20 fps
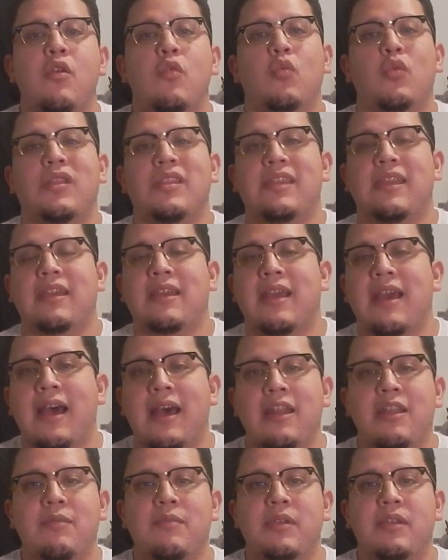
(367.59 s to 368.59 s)
when the
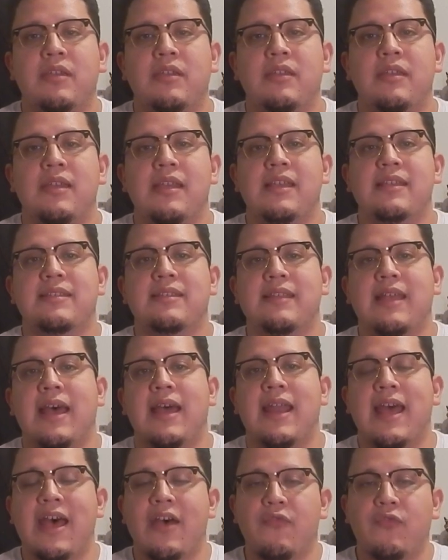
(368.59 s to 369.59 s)
economy is
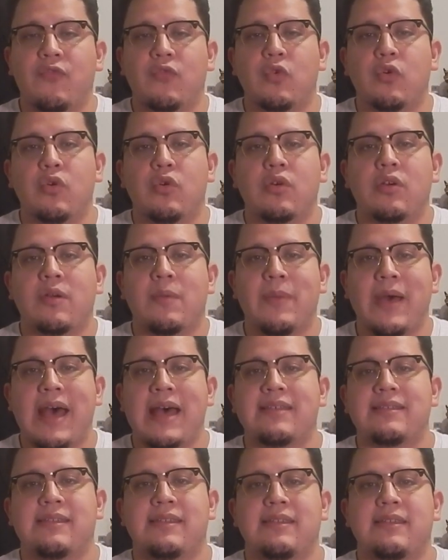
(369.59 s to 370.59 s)
not at full
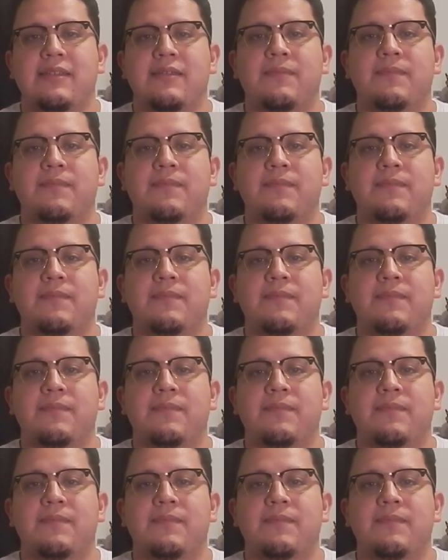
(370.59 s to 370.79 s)
capacity.